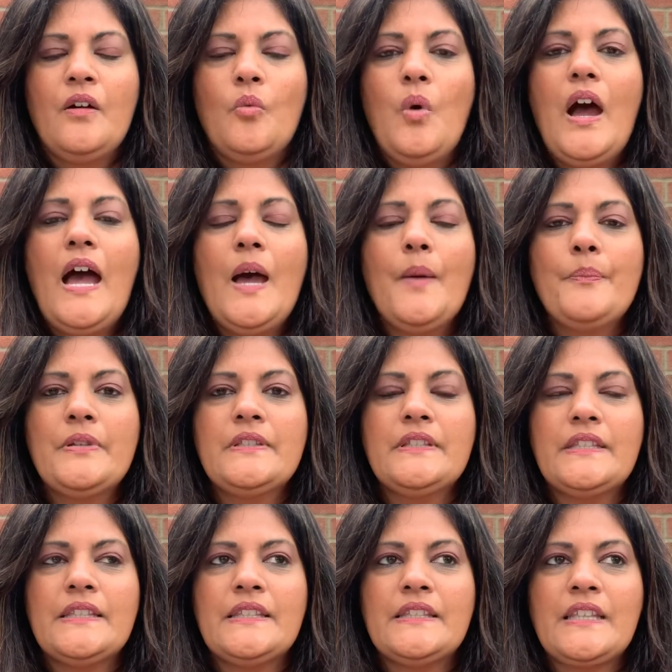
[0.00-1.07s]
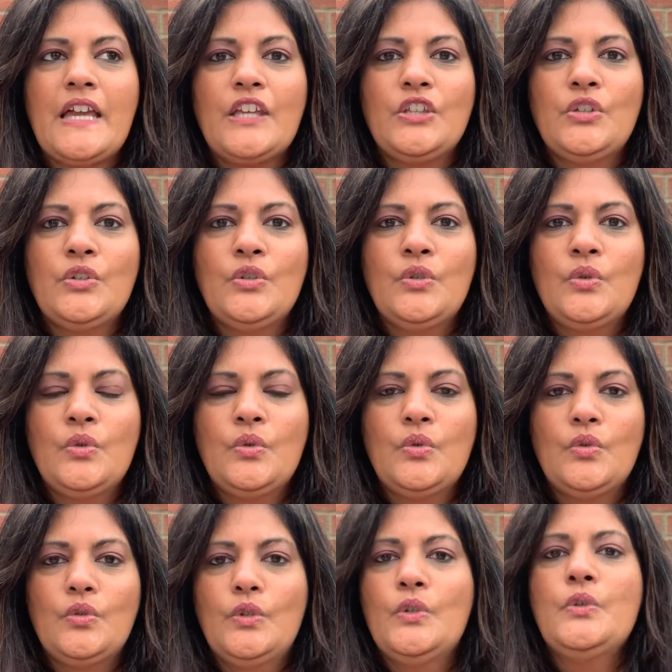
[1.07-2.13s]
what happens is that you
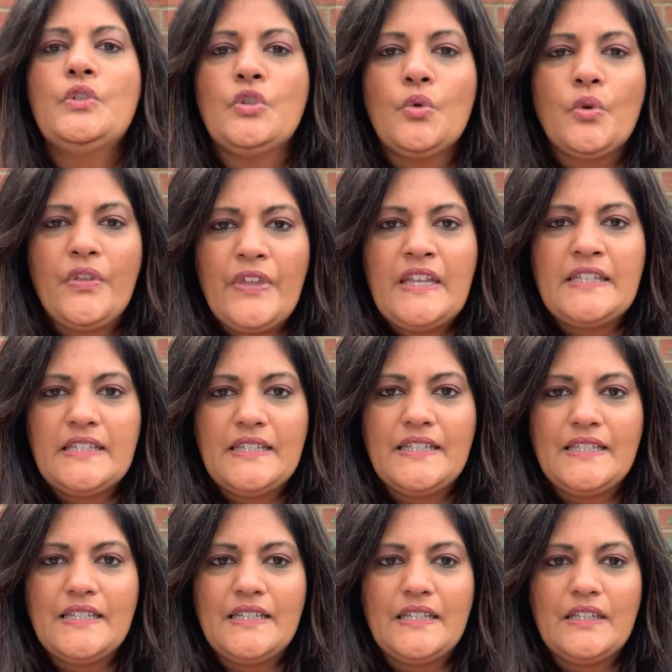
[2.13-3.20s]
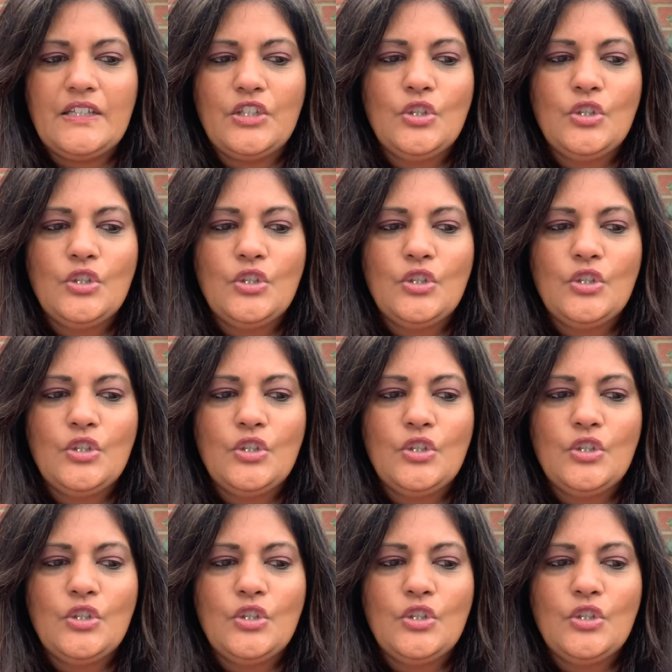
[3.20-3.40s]
lose your authenticity.